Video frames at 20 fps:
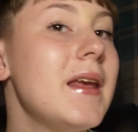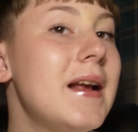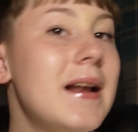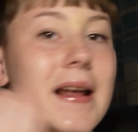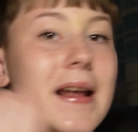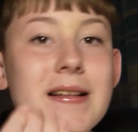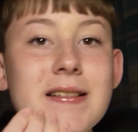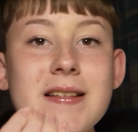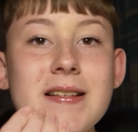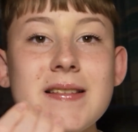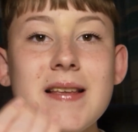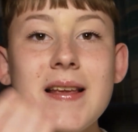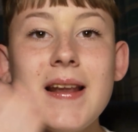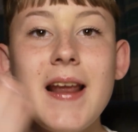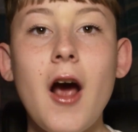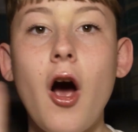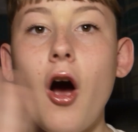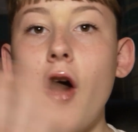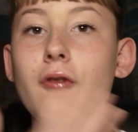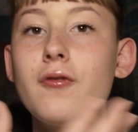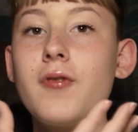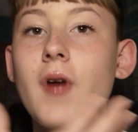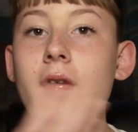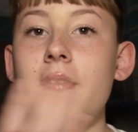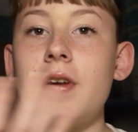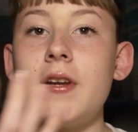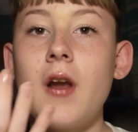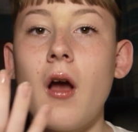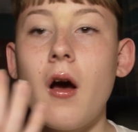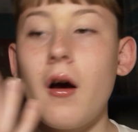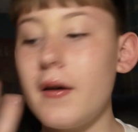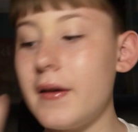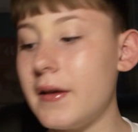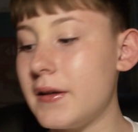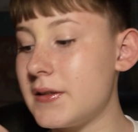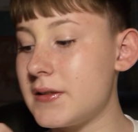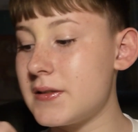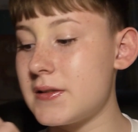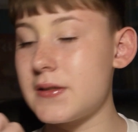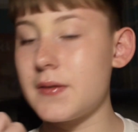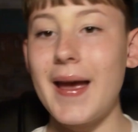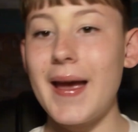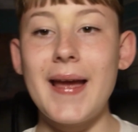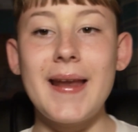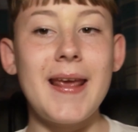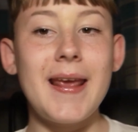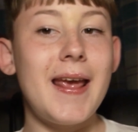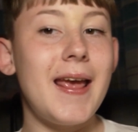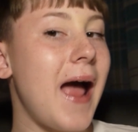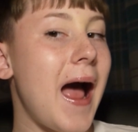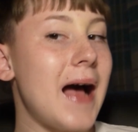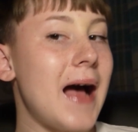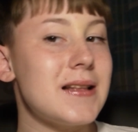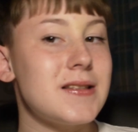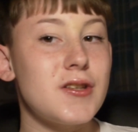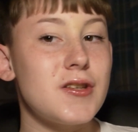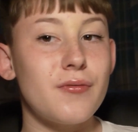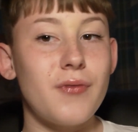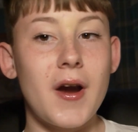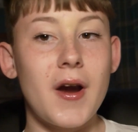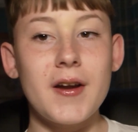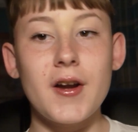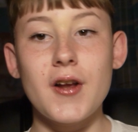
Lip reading: The glitters in it are very nice, and it adds a very